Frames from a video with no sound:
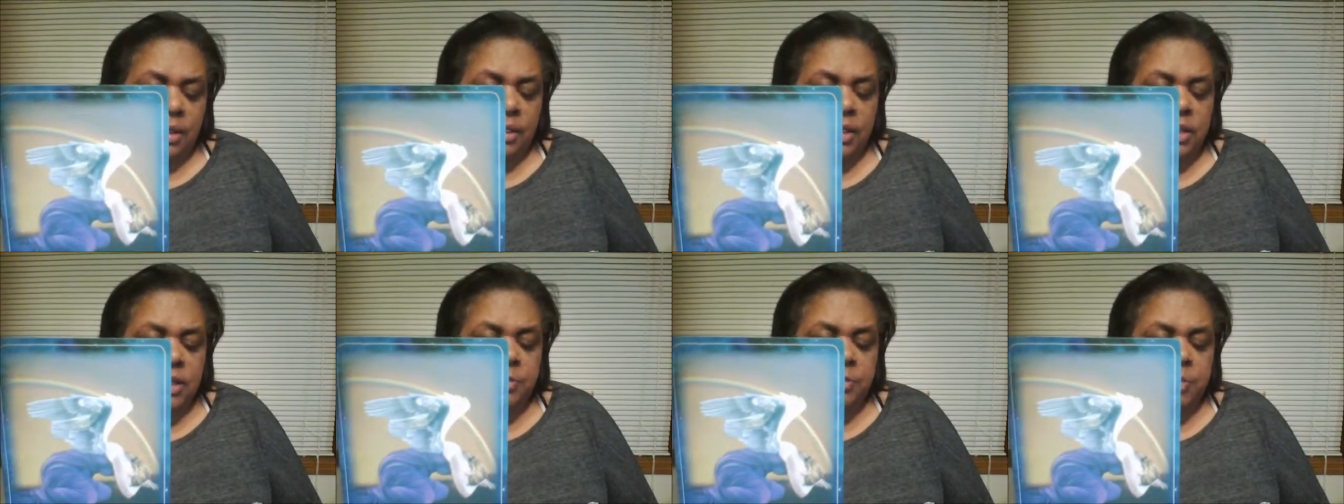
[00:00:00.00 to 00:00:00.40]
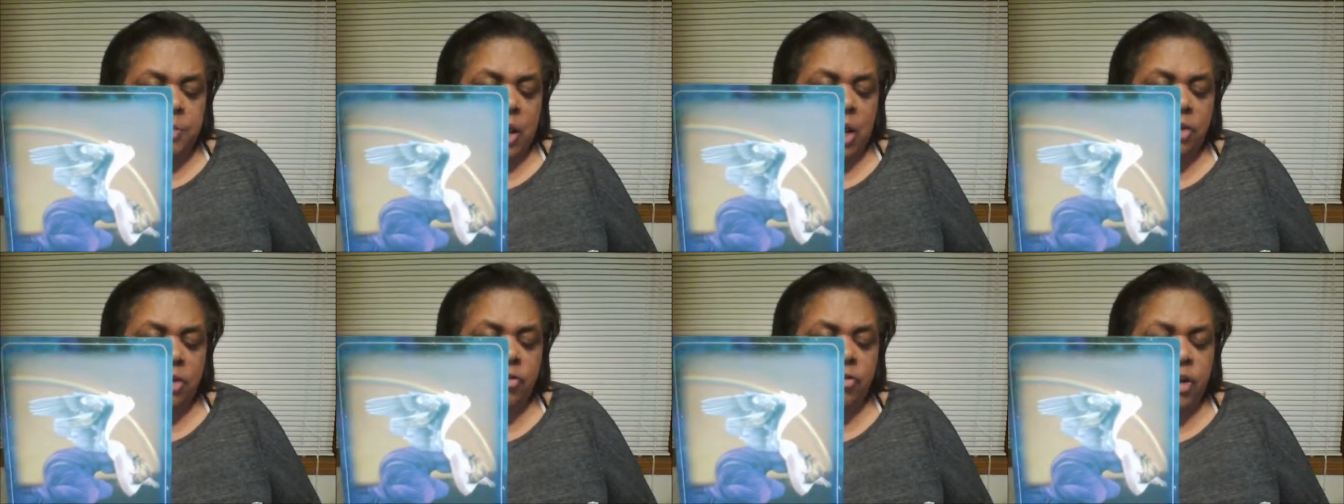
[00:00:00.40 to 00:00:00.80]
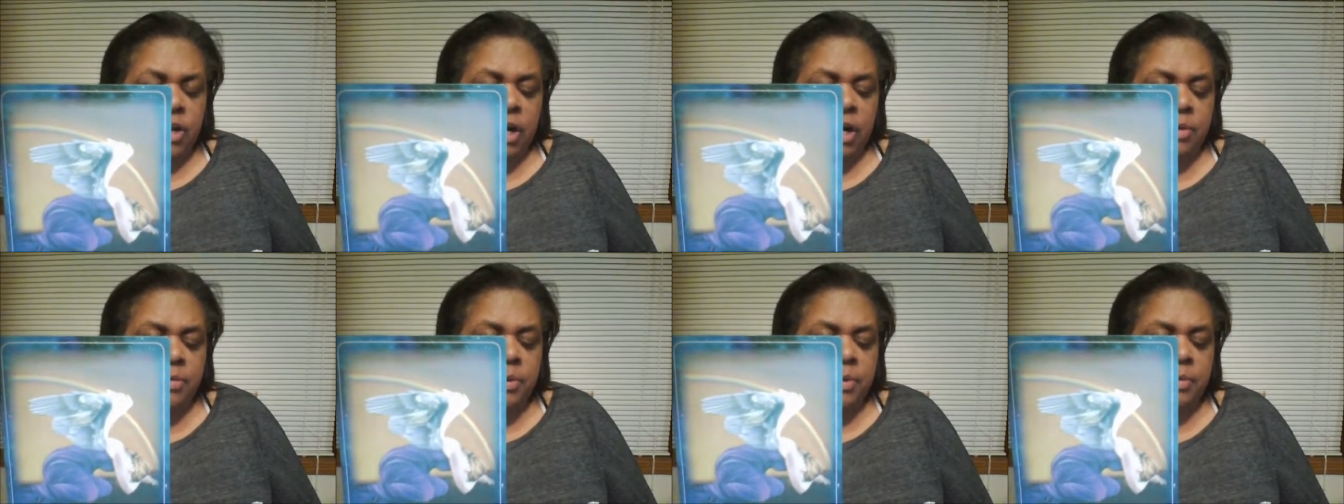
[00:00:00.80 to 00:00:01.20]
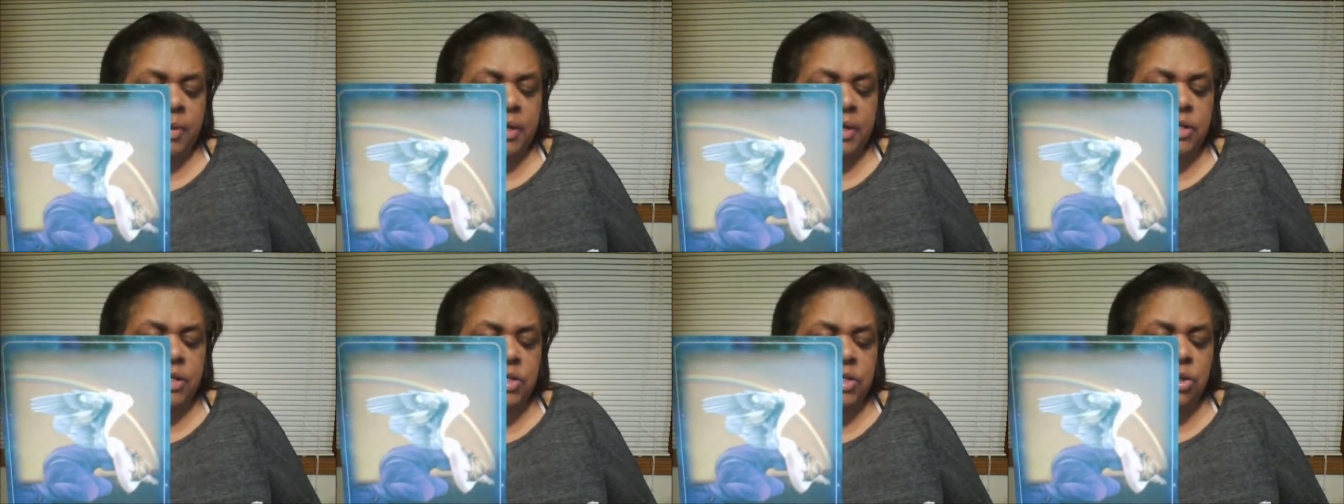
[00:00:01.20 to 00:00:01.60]
This powerful card
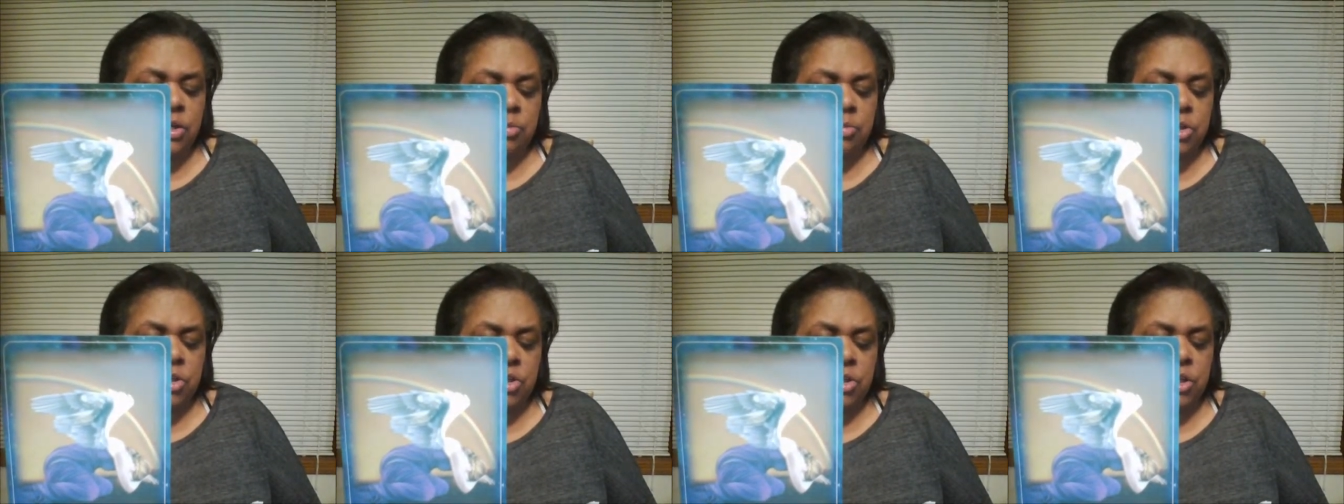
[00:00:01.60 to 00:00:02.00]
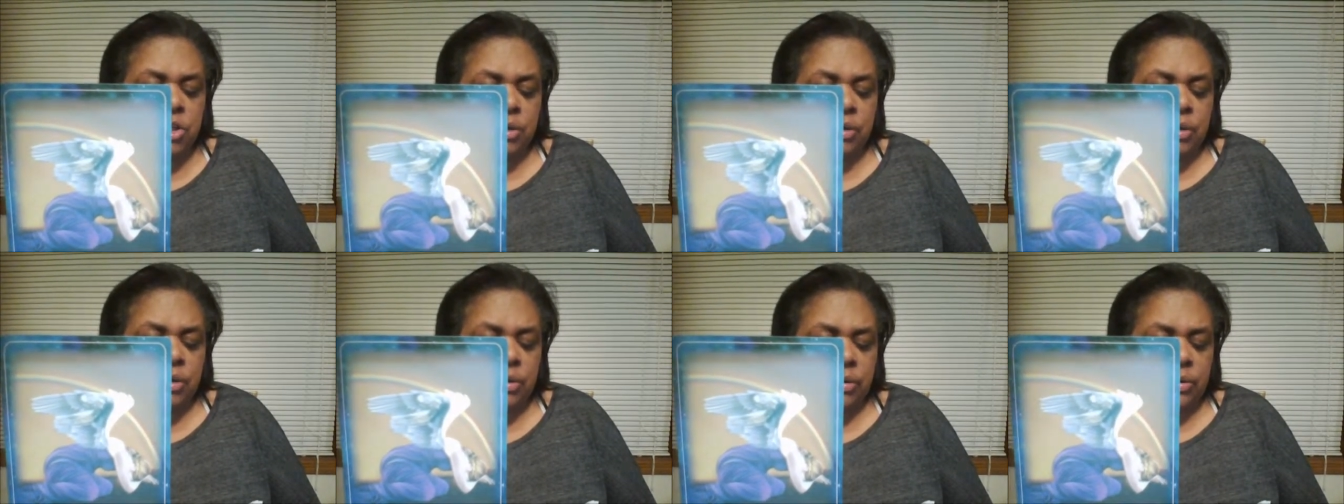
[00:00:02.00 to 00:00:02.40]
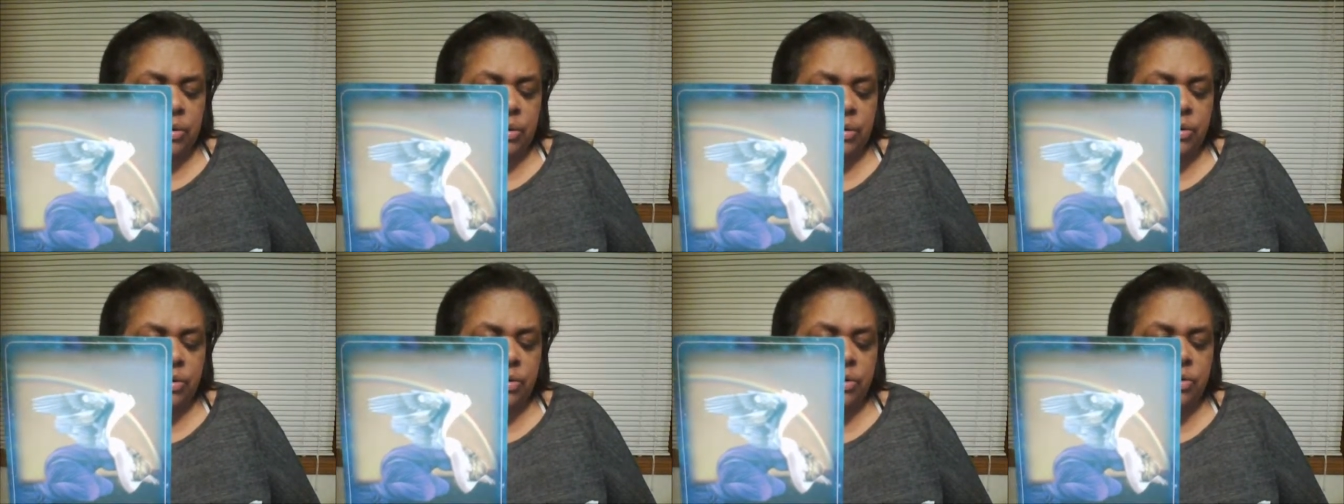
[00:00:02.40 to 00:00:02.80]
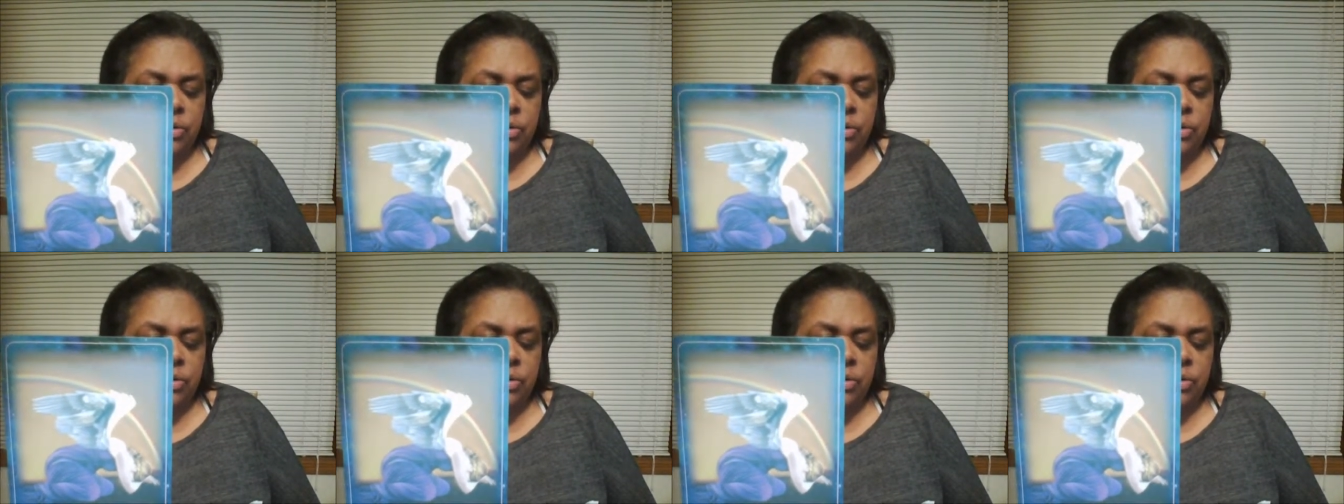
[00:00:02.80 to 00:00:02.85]
relates to your mission here on earth.